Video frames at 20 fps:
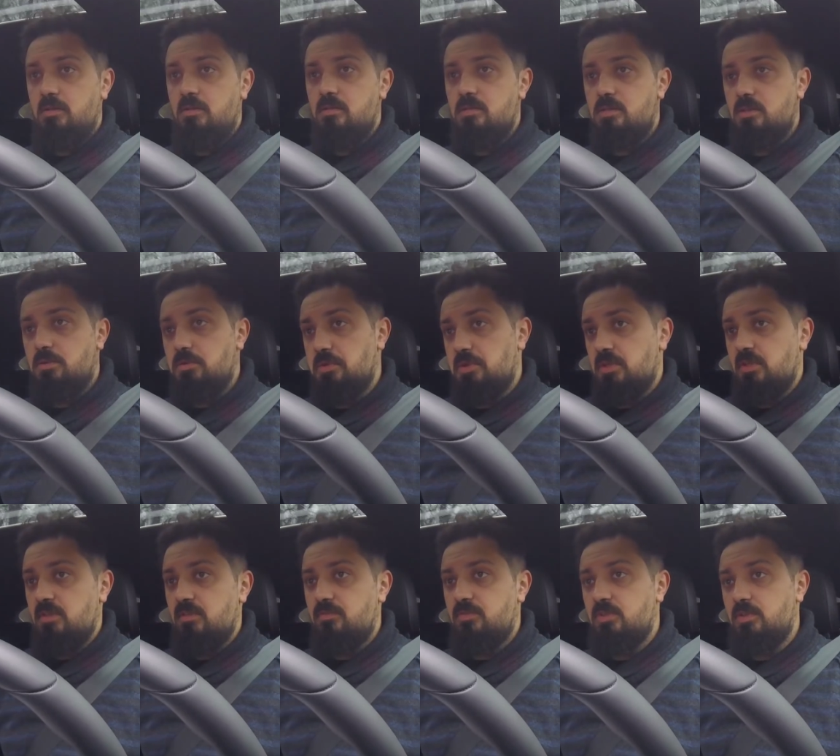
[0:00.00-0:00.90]
so you
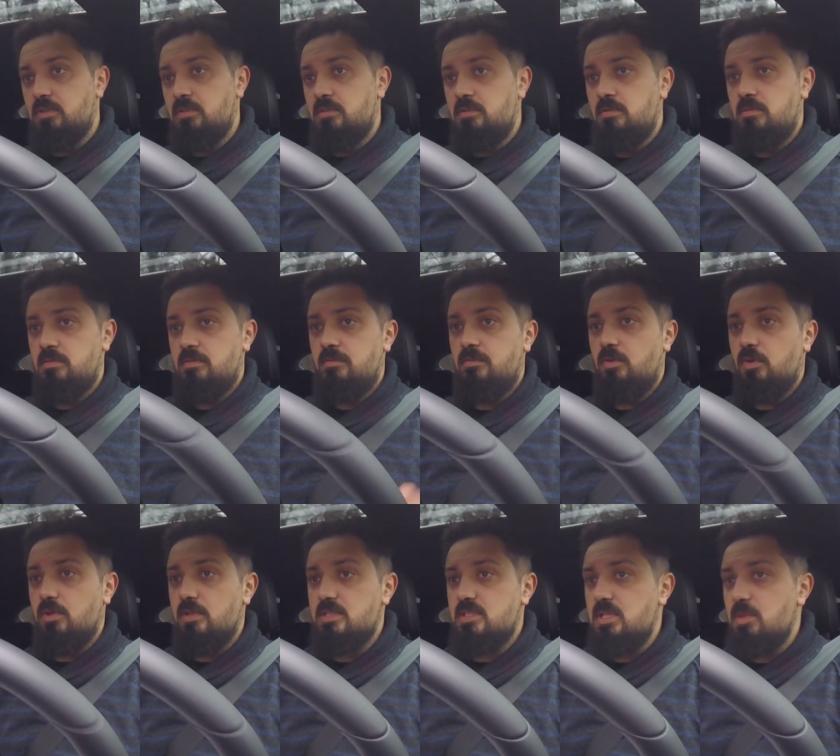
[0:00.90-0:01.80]
can even
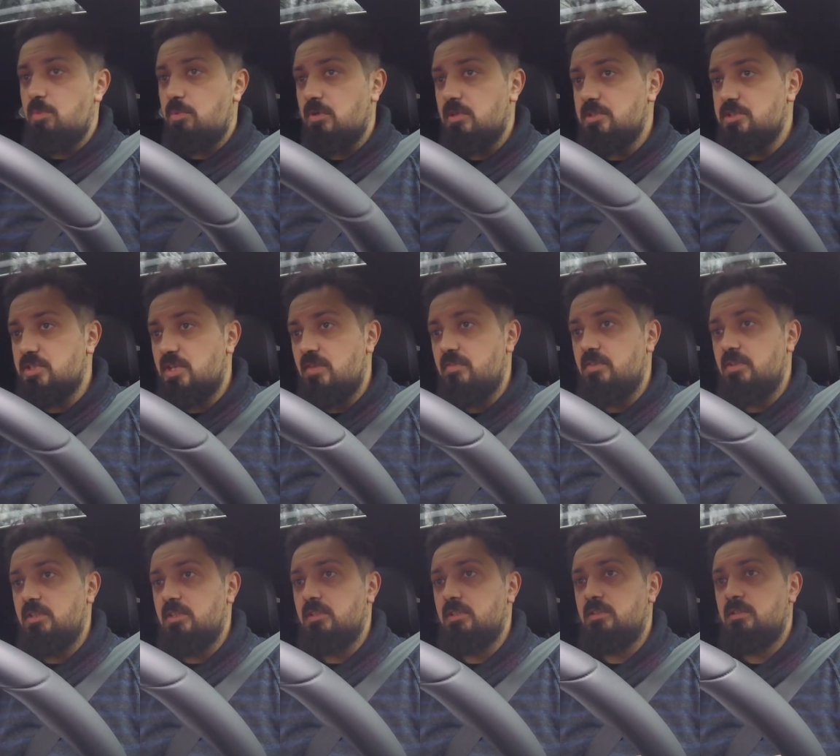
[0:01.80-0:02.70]
fall asleep while
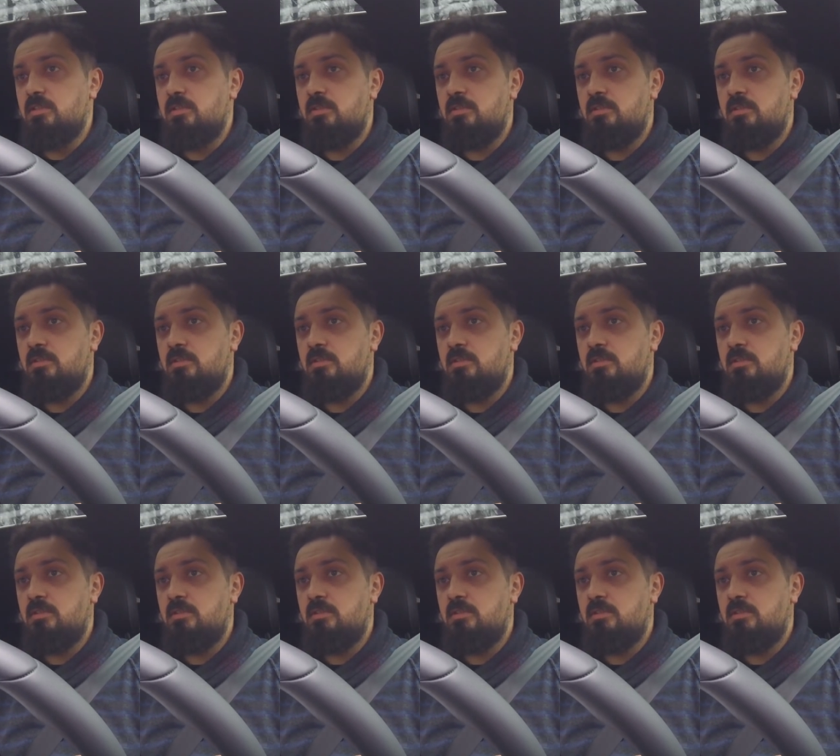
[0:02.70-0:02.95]
driving it.